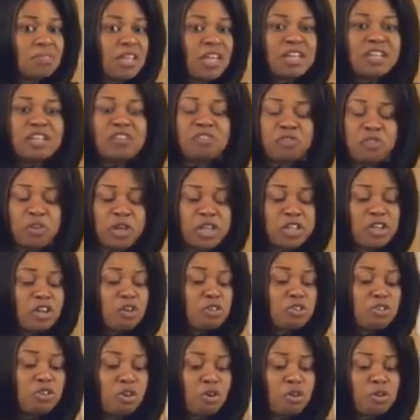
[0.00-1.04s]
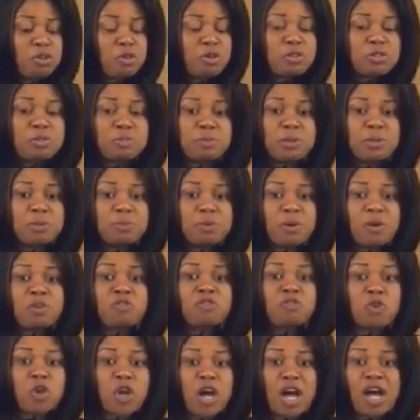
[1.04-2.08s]
And if we don't know those people,
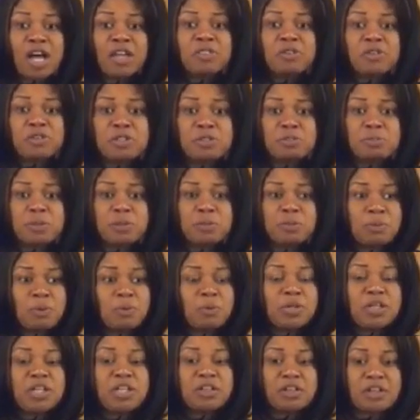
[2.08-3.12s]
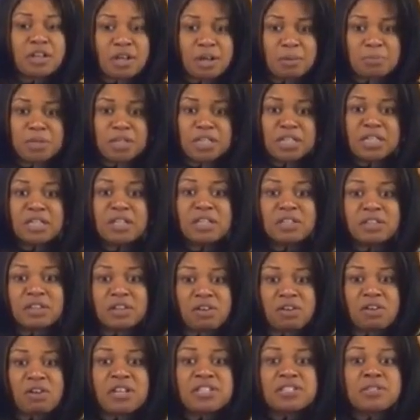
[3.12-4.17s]
if we are those people, we need to come and kneel at the
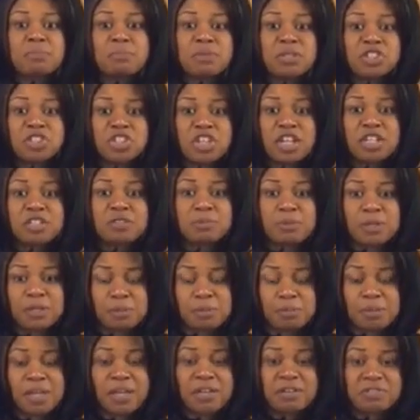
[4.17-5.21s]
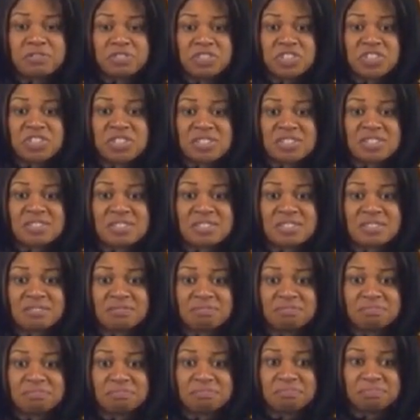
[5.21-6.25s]
cross and be changed by the blood of Jesus.
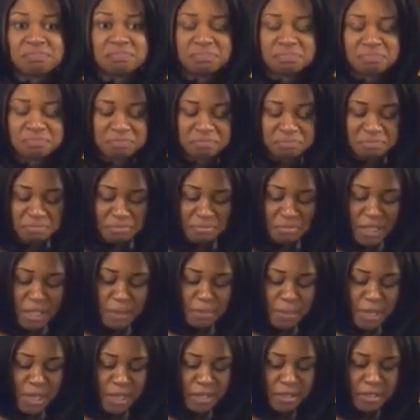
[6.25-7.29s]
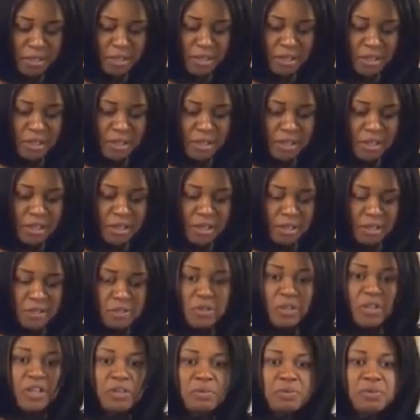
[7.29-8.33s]
Amen.
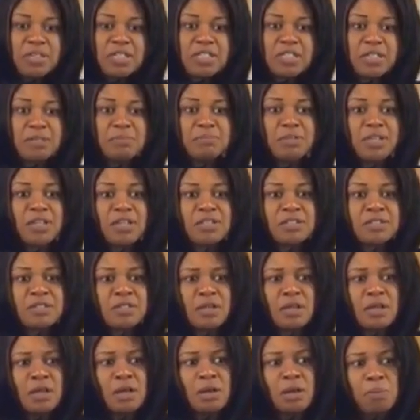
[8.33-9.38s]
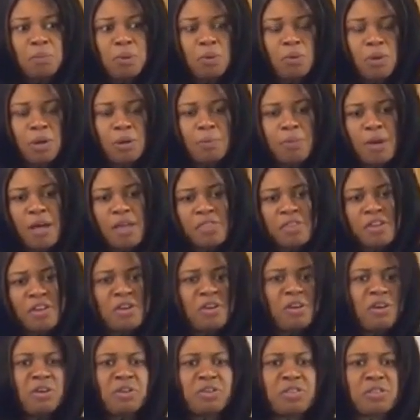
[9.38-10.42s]
So he redeemed us. But what about
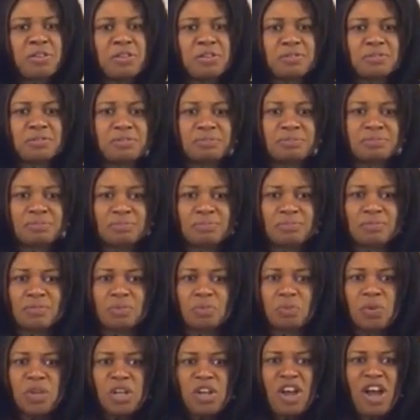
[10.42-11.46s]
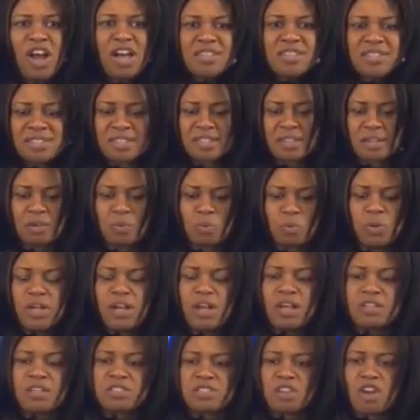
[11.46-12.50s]
the earth? We lost,
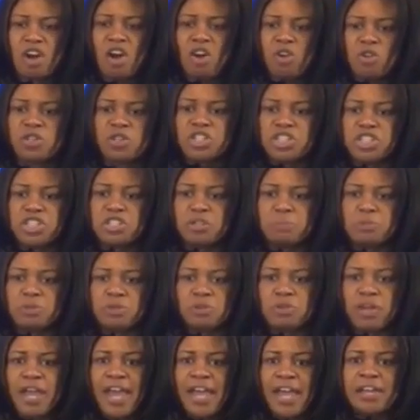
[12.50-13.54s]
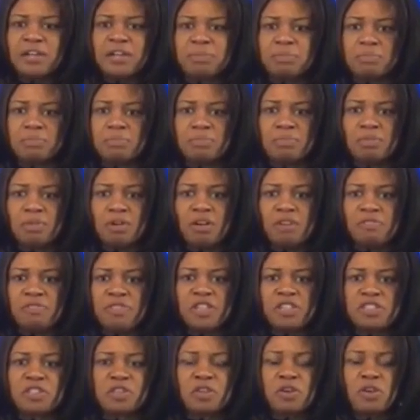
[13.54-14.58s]
we lost ownership through Adam
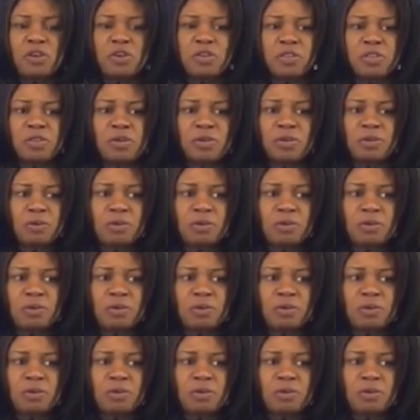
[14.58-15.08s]
of this earth.